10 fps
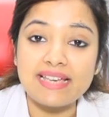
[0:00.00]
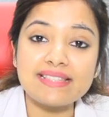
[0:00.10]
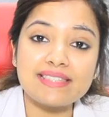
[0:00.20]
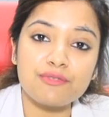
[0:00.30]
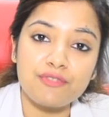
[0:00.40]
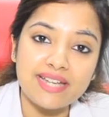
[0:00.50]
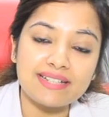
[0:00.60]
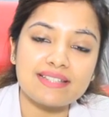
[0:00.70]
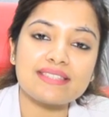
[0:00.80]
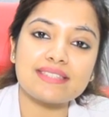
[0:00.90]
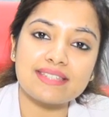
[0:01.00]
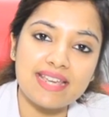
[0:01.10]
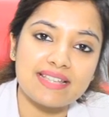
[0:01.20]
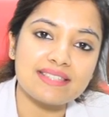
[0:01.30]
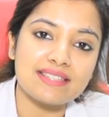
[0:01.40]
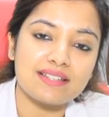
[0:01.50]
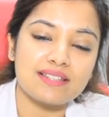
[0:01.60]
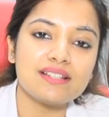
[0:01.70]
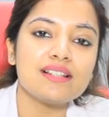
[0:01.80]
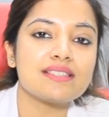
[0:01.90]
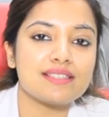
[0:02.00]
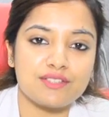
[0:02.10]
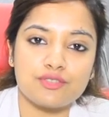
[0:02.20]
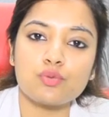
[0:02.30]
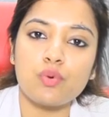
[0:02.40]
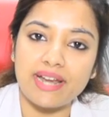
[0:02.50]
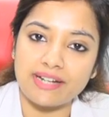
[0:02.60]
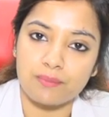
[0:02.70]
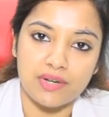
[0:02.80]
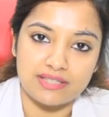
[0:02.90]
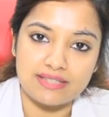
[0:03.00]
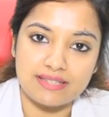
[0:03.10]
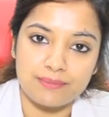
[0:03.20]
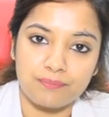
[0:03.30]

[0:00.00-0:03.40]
Its effect stays till 6 to 8 months.